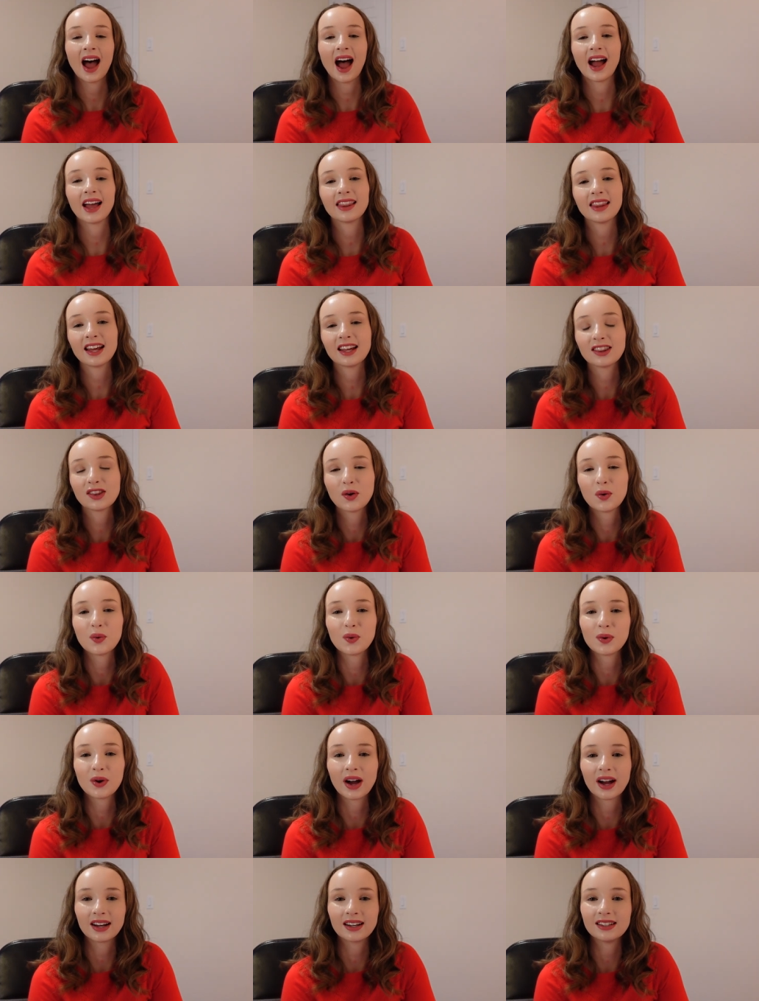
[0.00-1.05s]
I like the
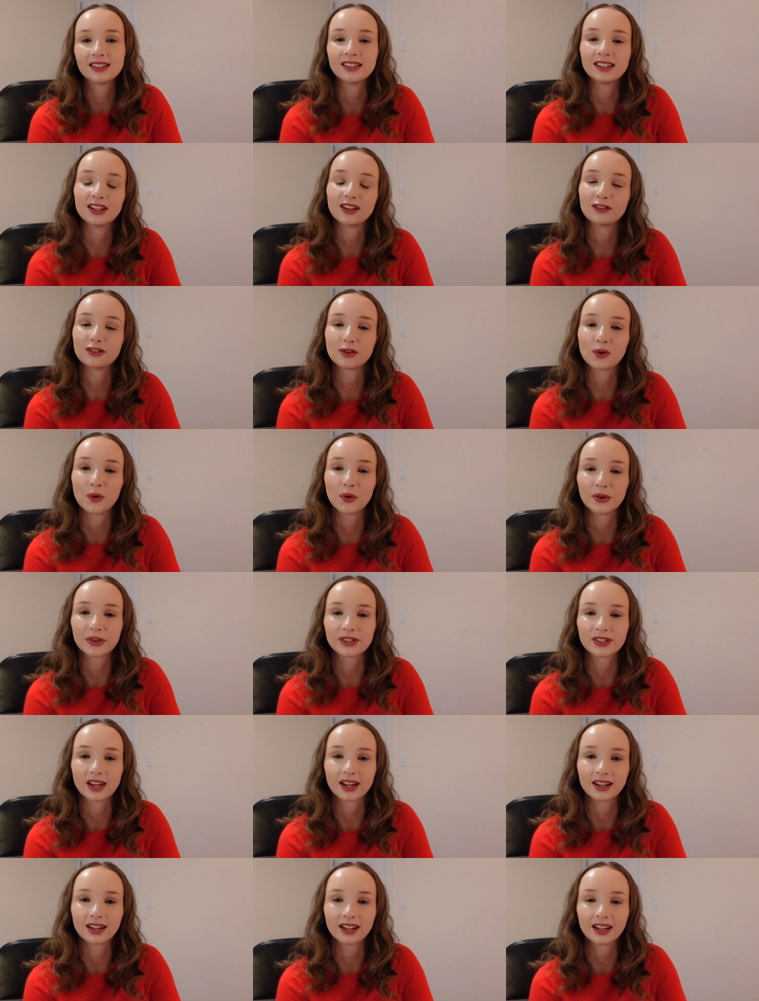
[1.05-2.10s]
whole idea of goal
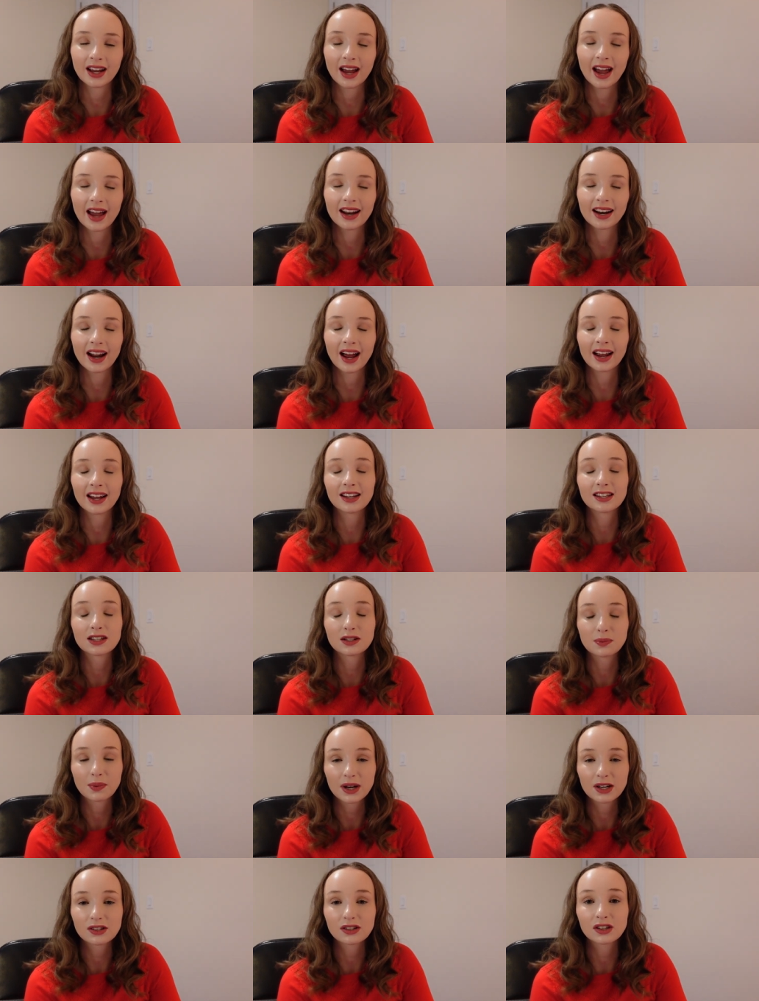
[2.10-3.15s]
setting, and I
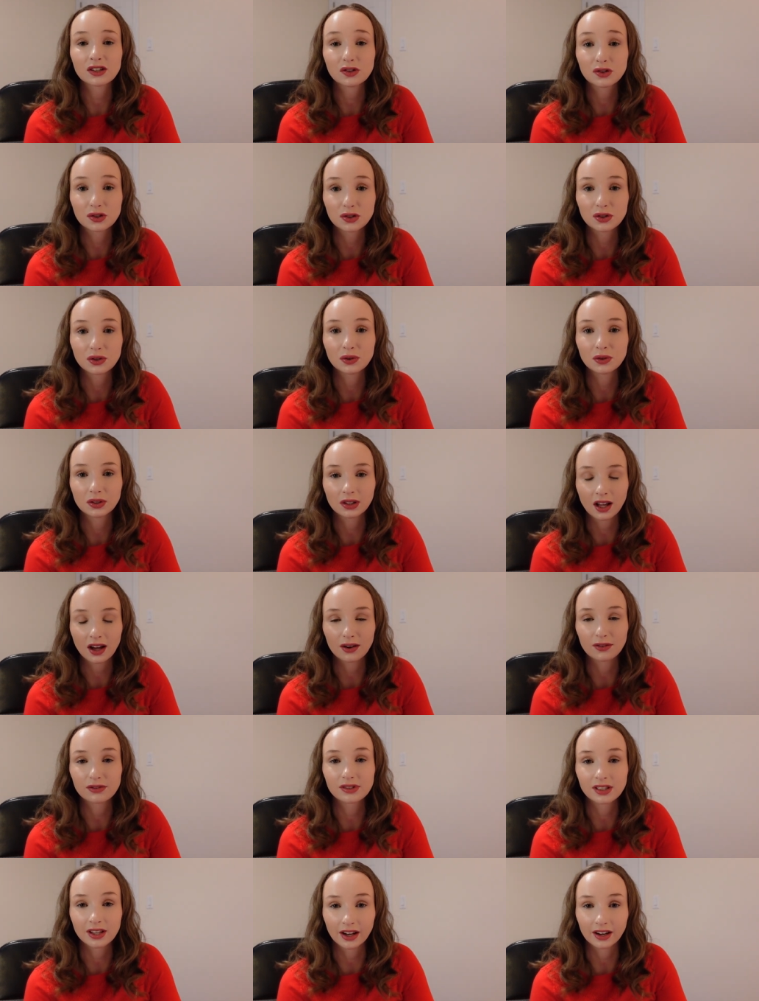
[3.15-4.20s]
especially do
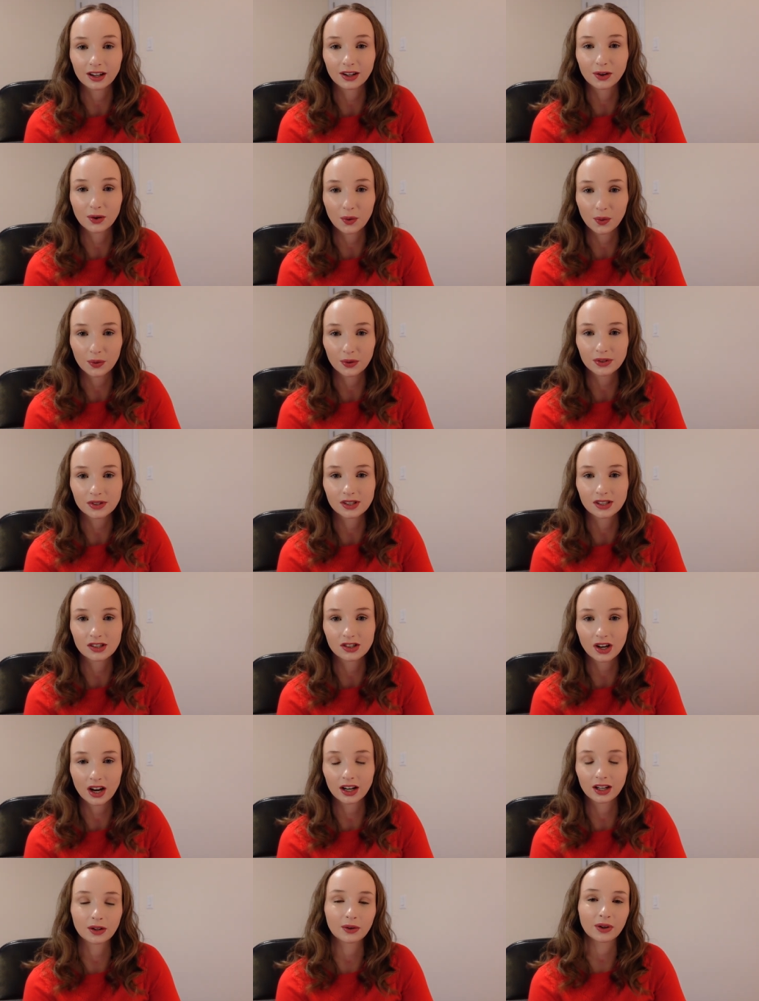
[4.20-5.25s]
love setting goals in
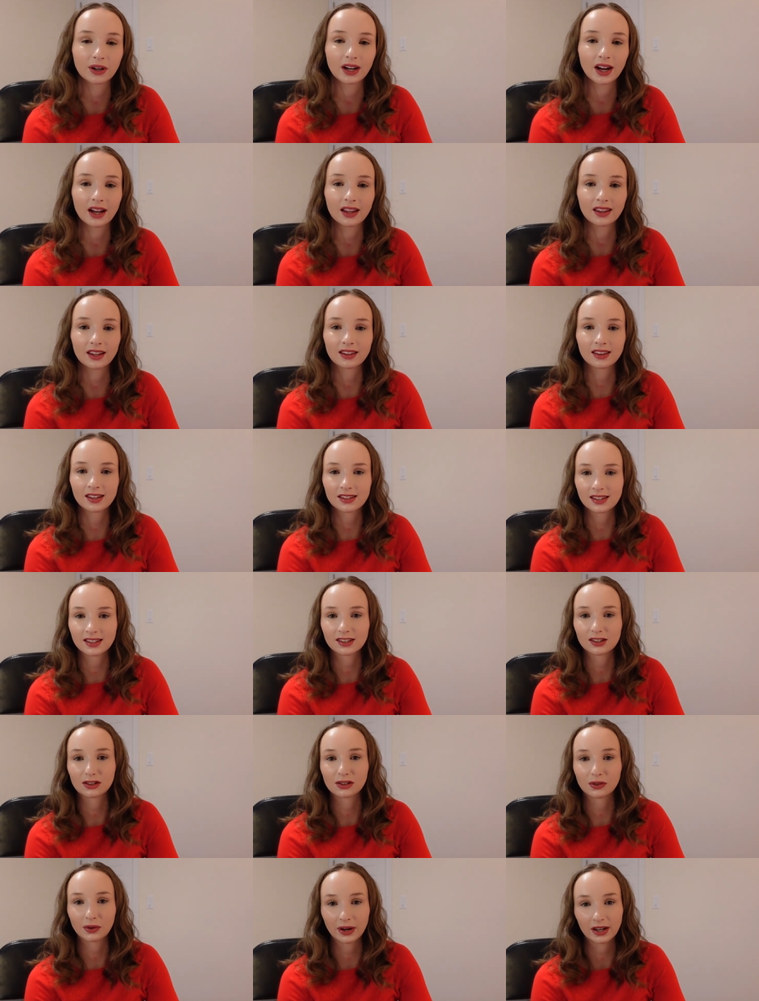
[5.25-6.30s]
January. I think this is
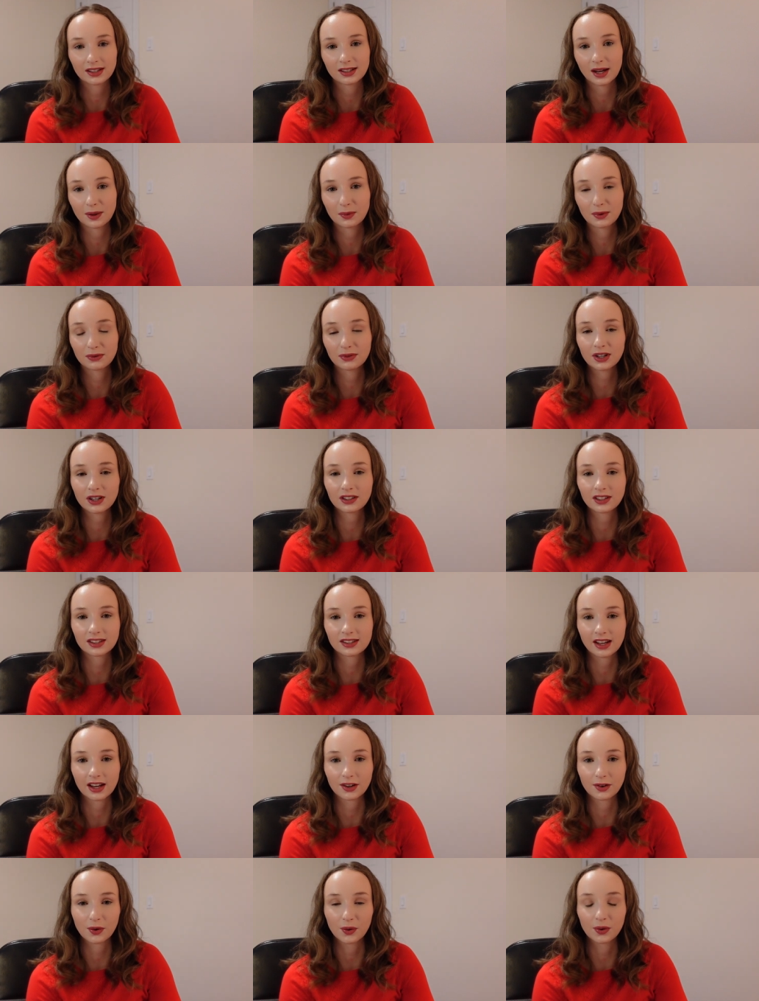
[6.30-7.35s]
a great time of year to
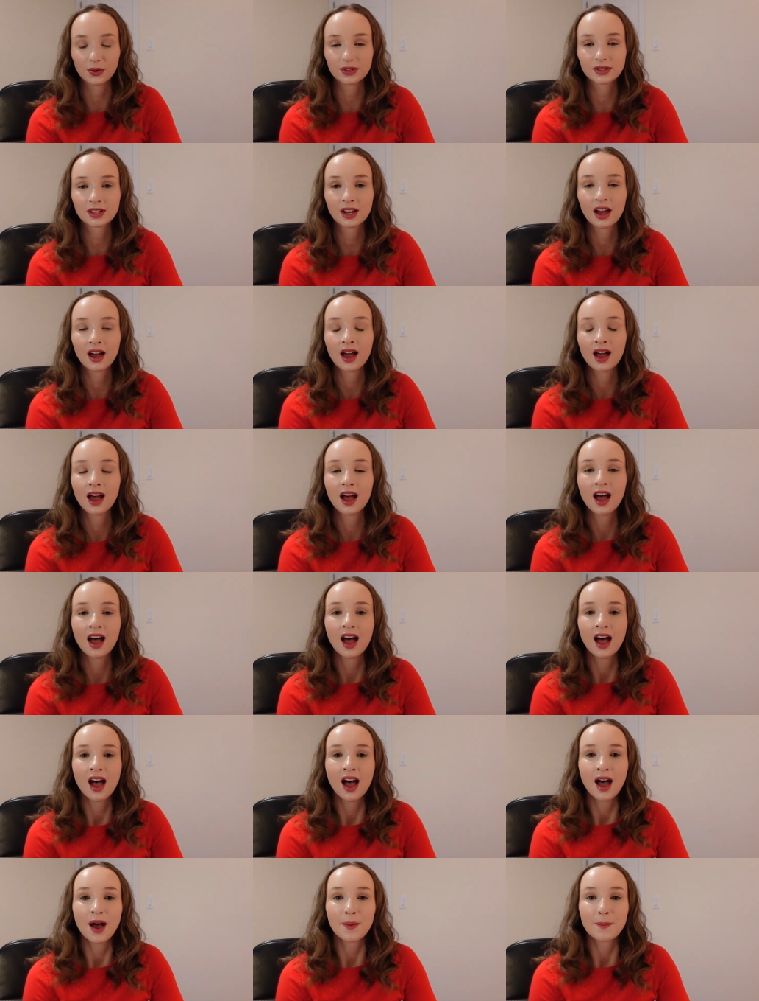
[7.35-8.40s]
set goals,
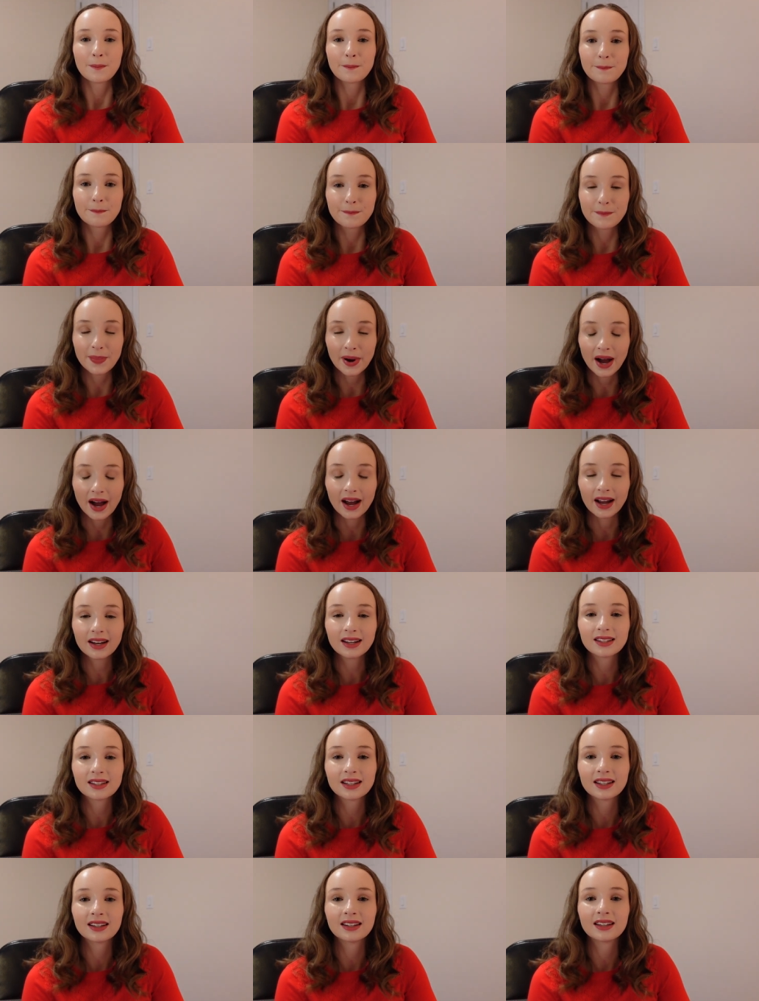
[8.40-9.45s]
but